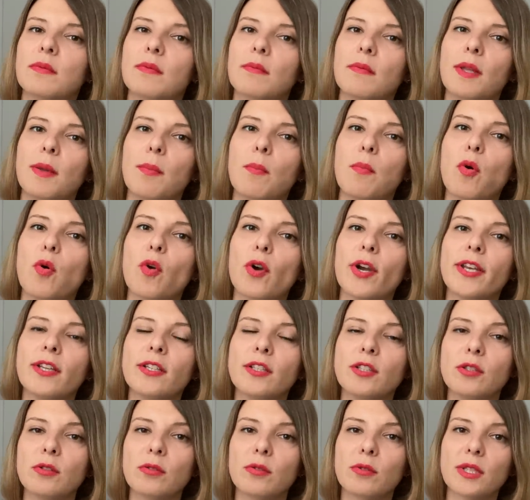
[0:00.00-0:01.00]

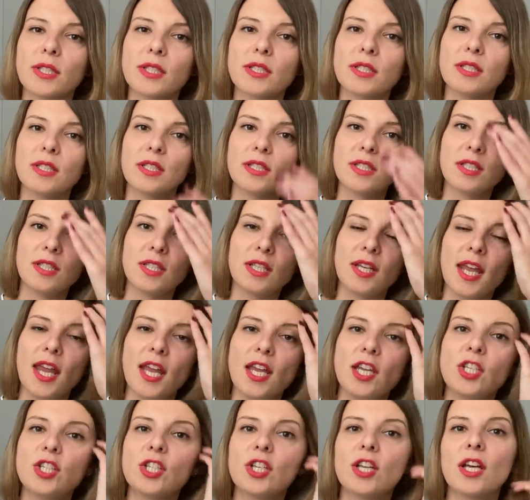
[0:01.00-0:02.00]
important tourist
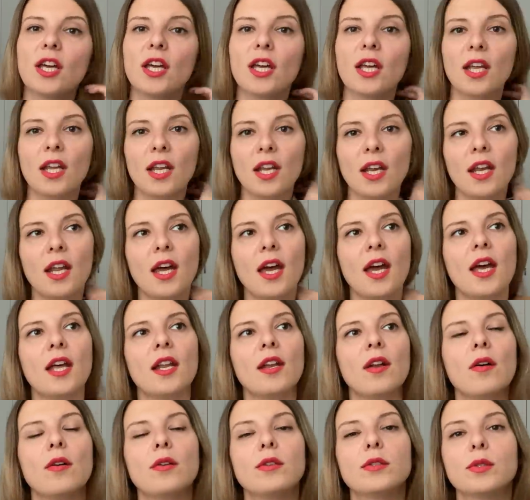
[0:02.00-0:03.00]
destination,
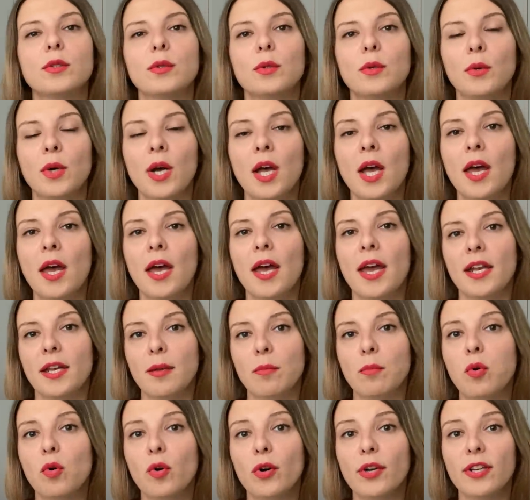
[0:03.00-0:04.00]
and also an
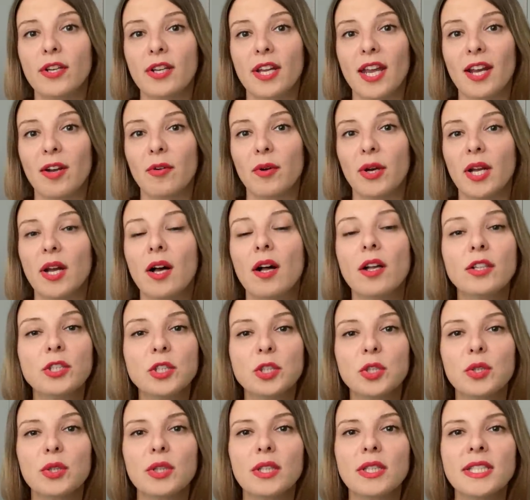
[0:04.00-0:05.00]
important
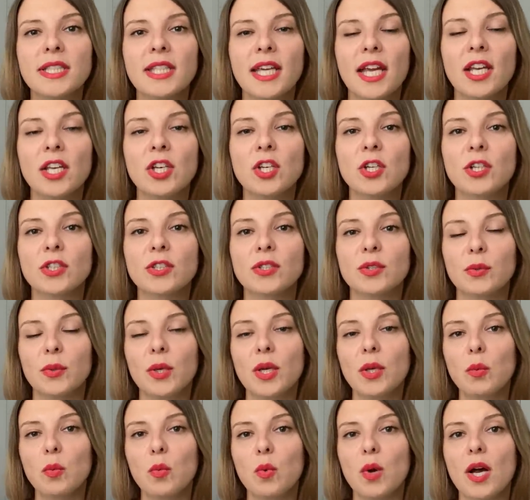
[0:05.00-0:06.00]
agricultural center. So
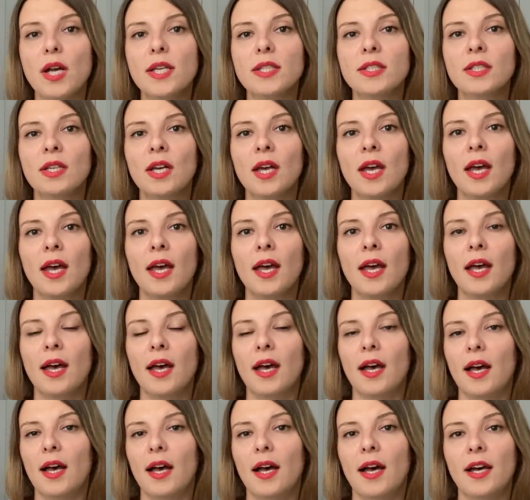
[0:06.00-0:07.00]
it was
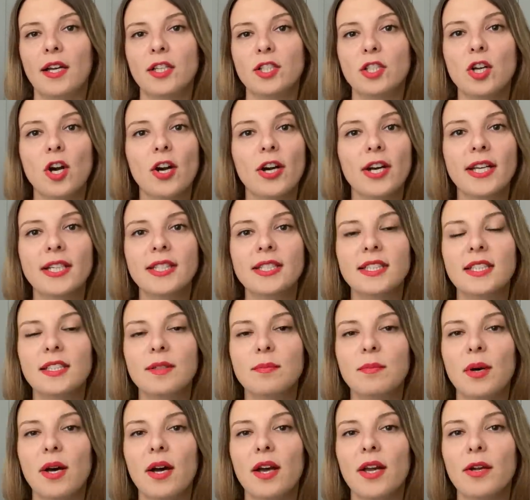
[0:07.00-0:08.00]

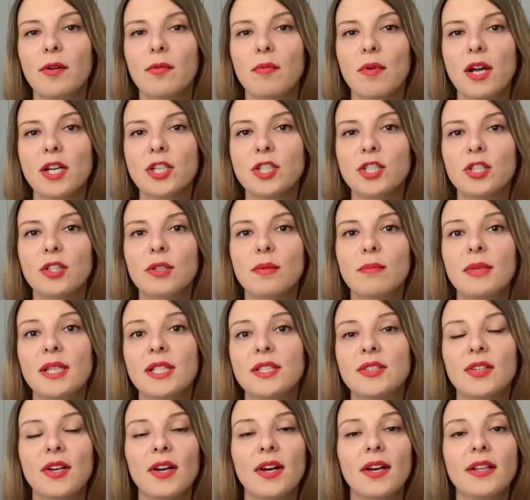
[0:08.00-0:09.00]
targeted by Russian
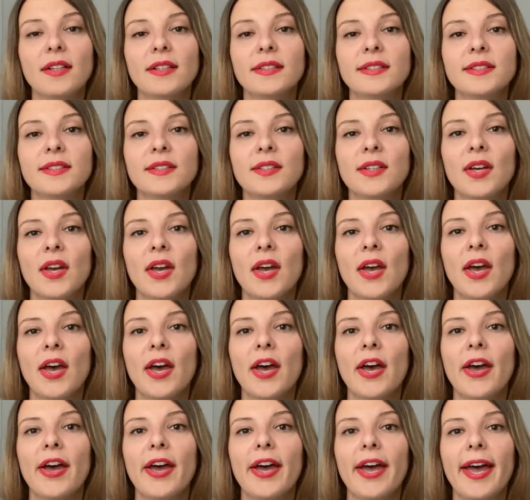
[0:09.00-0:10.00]
missiles,
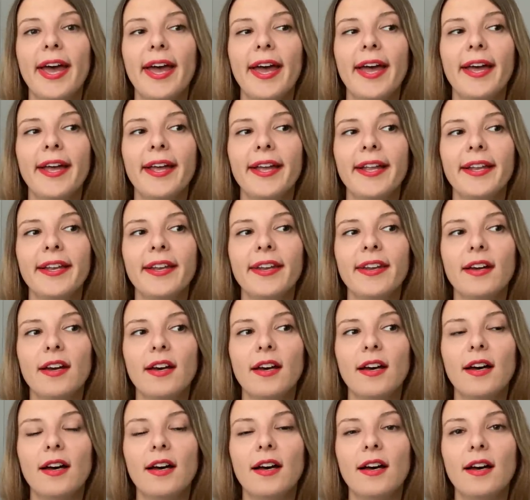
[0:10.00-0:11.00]
and
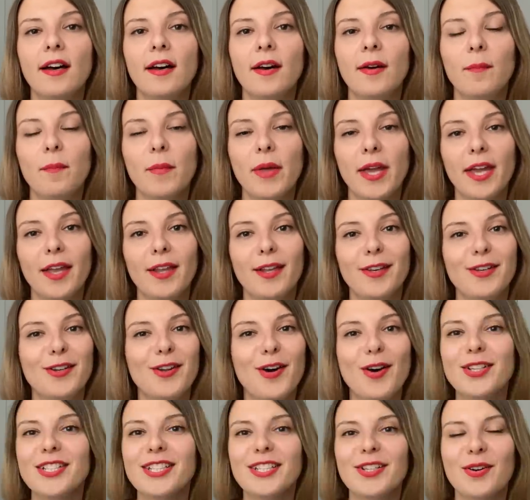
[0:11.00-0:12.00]

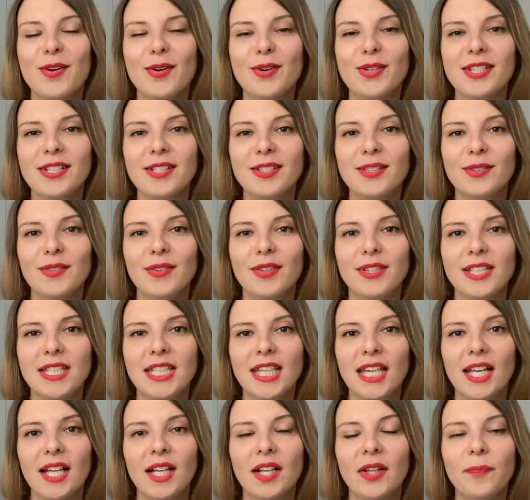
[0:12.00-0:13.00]
not according to the
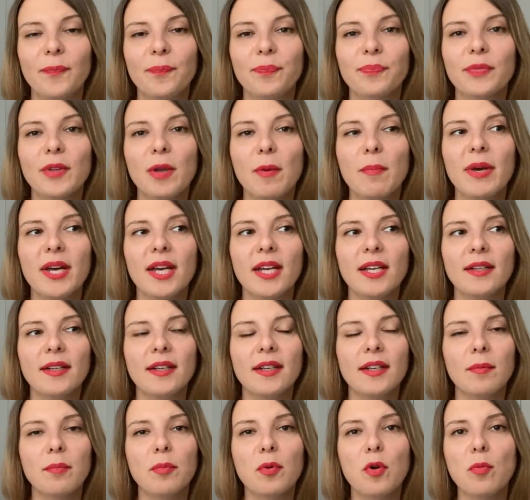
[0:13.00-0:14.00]
deal. But
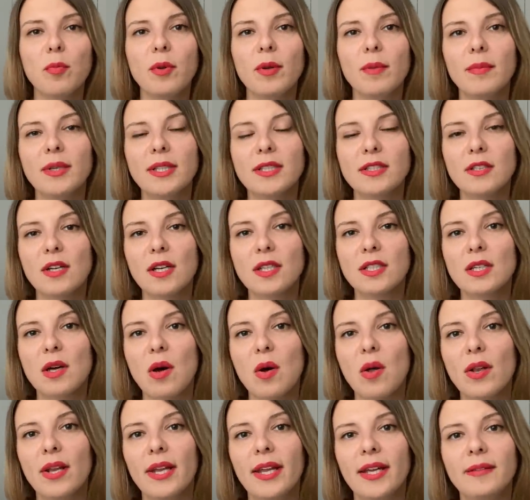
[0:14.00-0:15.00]
the problem is not
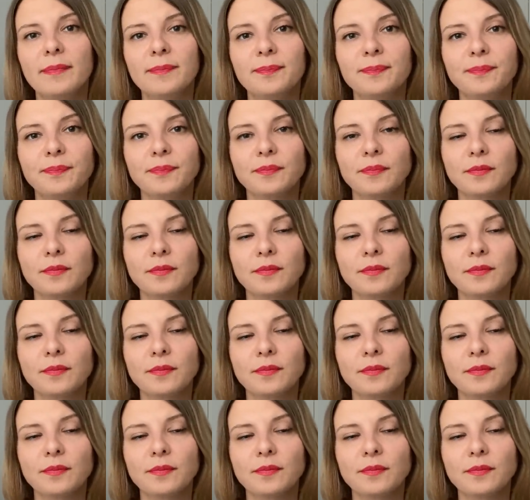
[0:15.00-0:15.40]
only